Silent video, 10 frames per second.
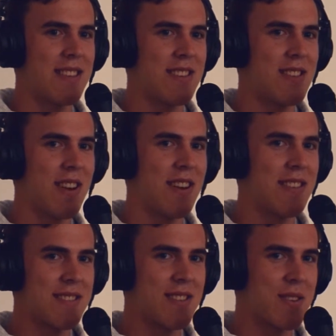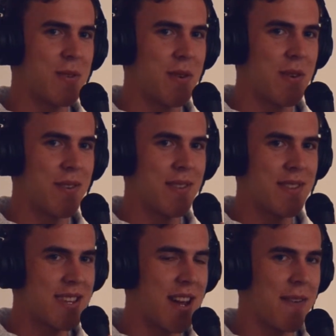start school
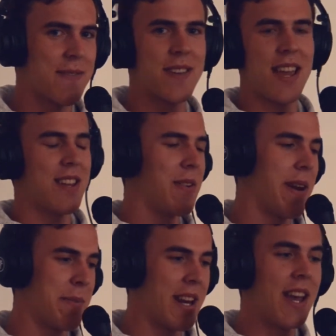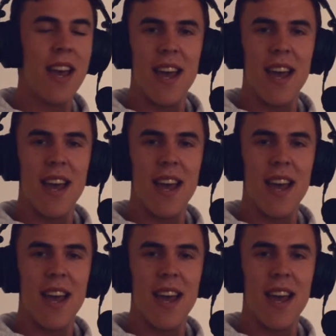stuff. Okay, you know what I mean.